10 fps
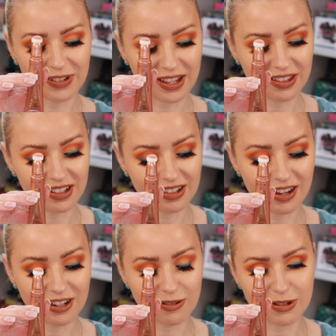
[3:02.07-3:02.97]
I think it
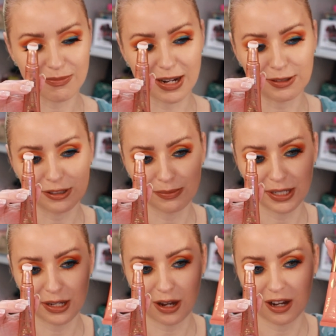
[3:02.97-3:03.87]
kind of reminds
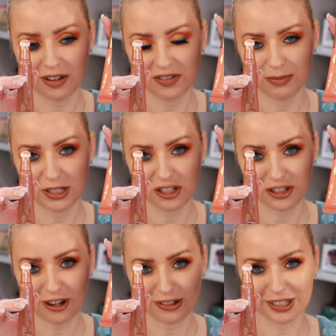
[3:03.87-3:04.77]
me of Miss
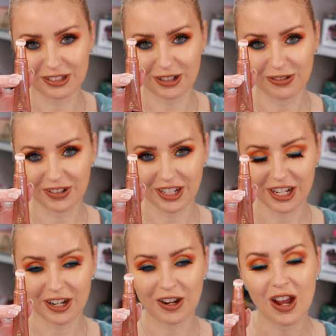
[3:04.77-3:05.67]
Charlotte over
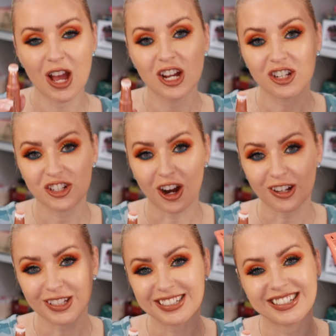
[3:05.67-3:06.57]
here.
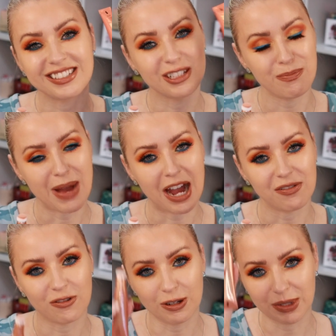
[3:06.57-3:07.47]
Charlotte is a matte
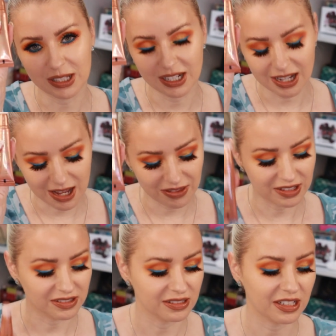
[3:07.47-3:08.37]
formula, and
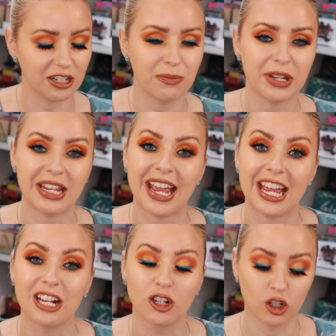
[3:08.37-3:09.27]
this is going to be
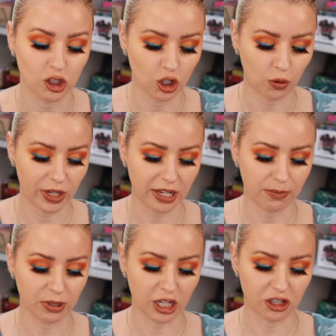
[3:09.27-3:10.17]
a glowy
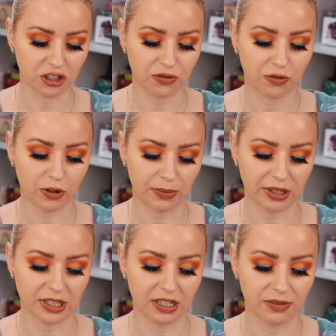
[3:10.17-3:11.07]
blush formula.